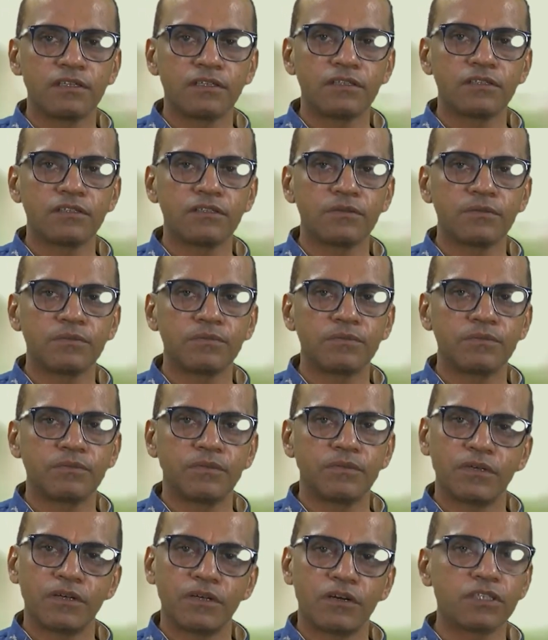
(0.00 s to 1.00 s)
And
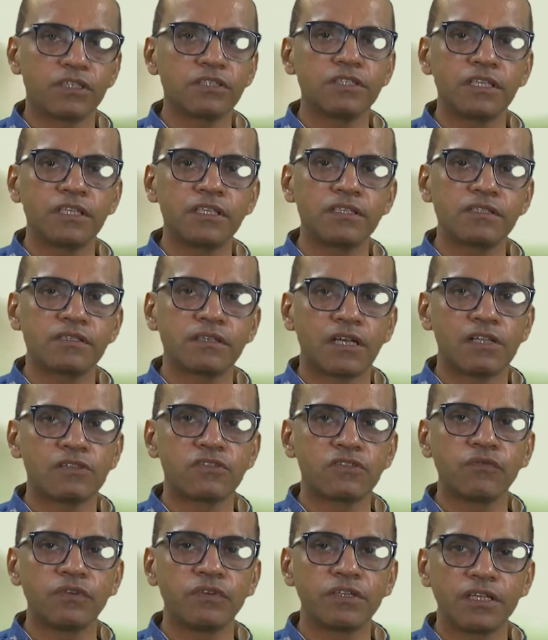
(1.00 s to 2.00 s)
other things
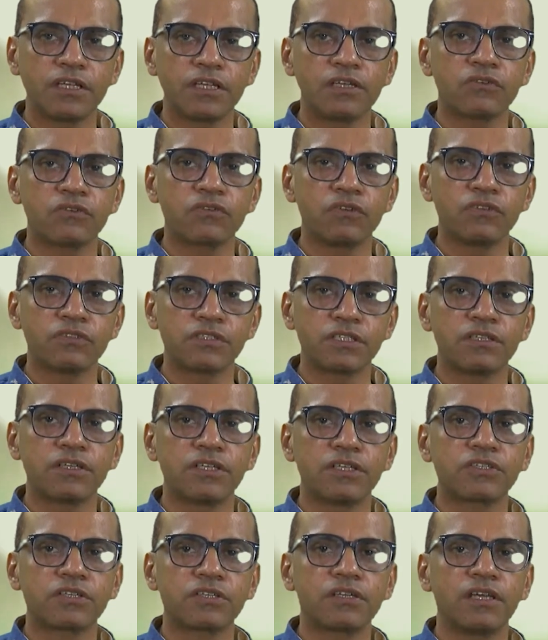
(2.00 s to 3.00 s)
also we take into
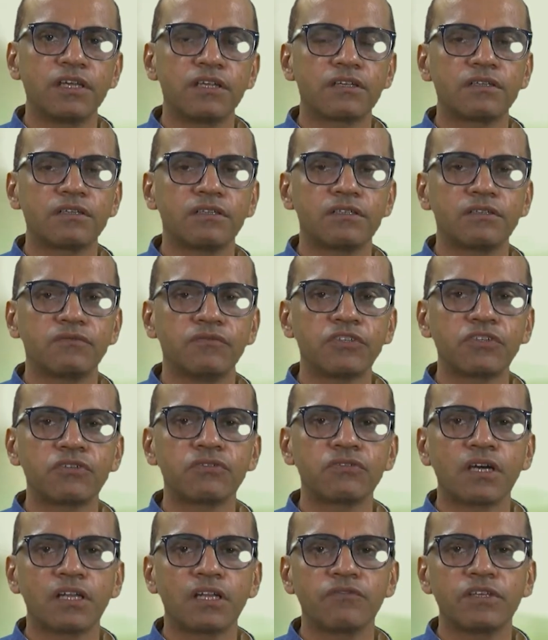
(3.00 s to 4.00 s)
consideration, like we should
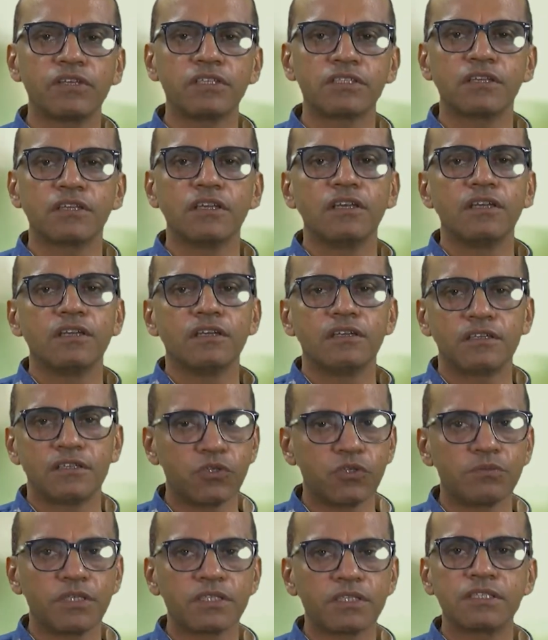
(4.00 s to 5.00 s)
always
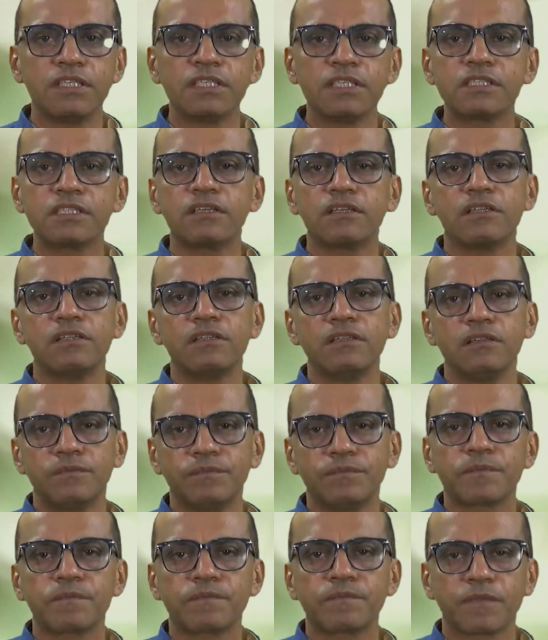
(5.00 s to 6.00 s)
consume the seasonal
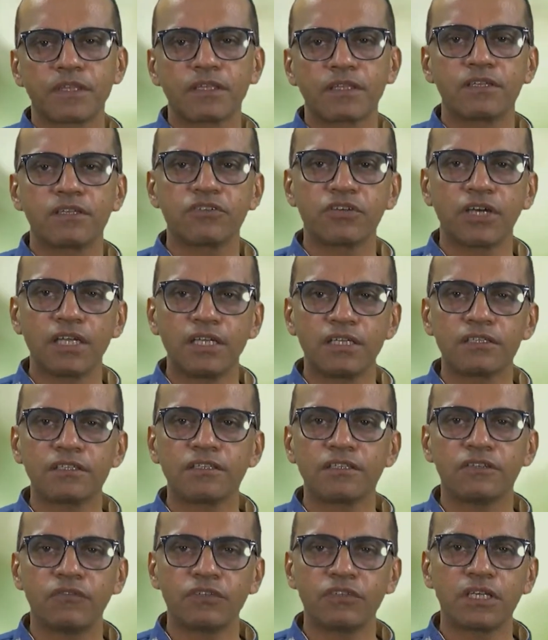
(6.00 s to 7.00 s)

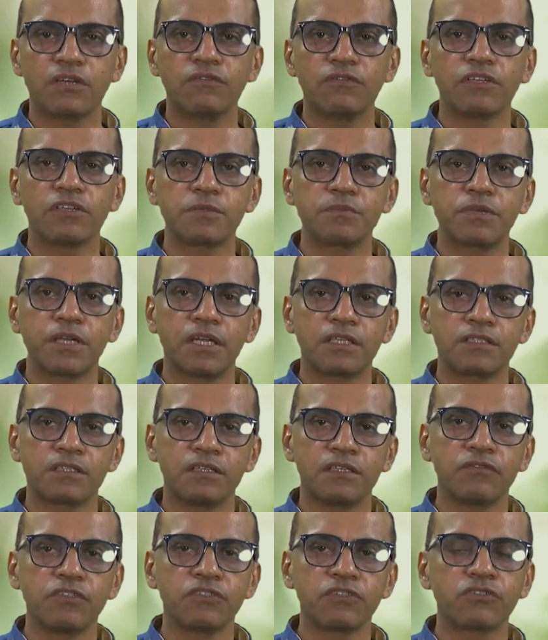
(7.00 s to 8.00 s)
diet, whichever is
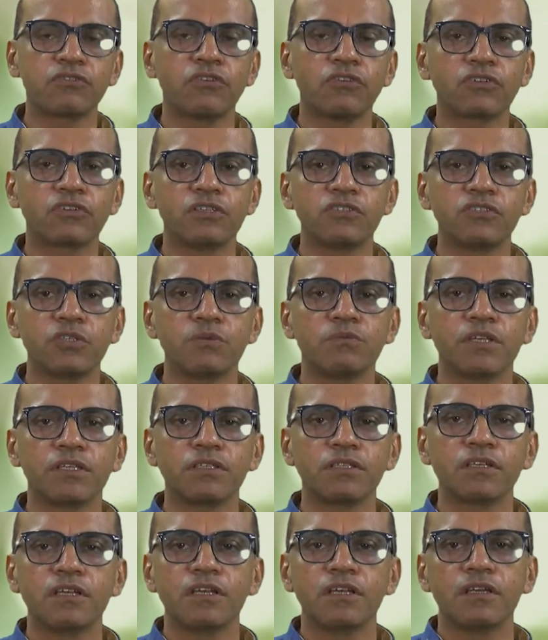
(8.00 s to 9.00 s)
present. We should not consume
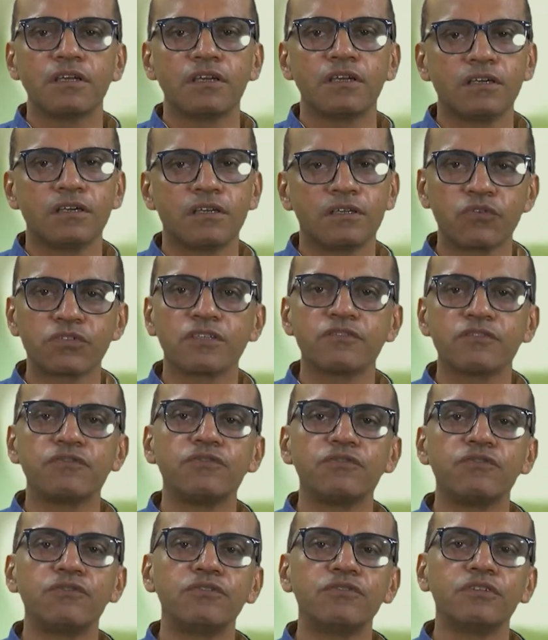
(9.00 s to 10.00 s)
the frozen
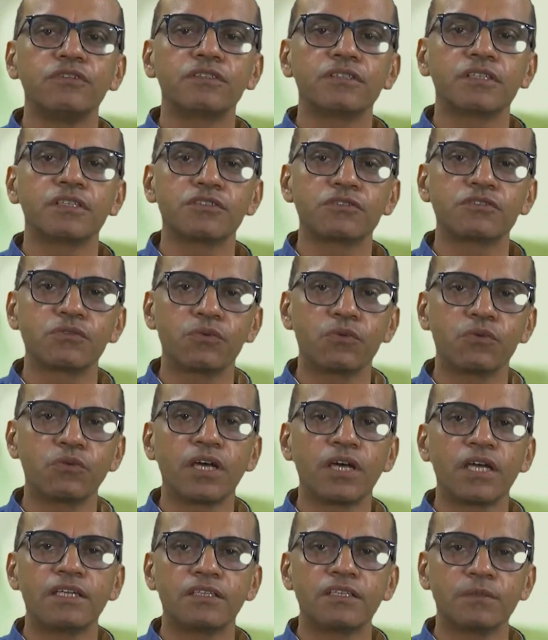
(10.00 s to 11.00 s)
food or the
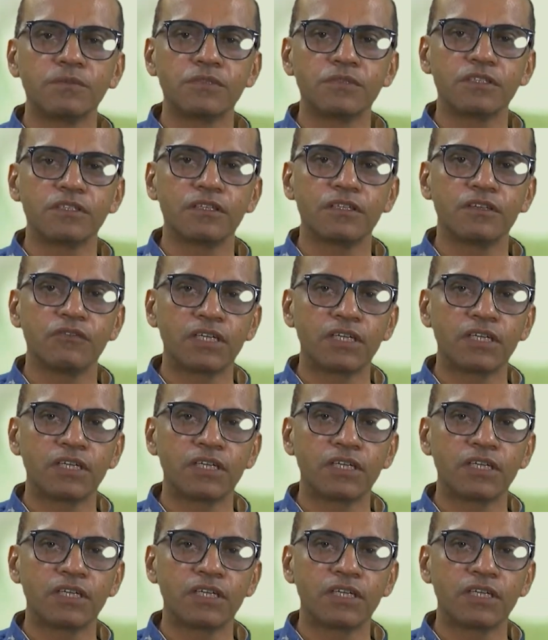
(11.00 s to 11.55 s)
stored items.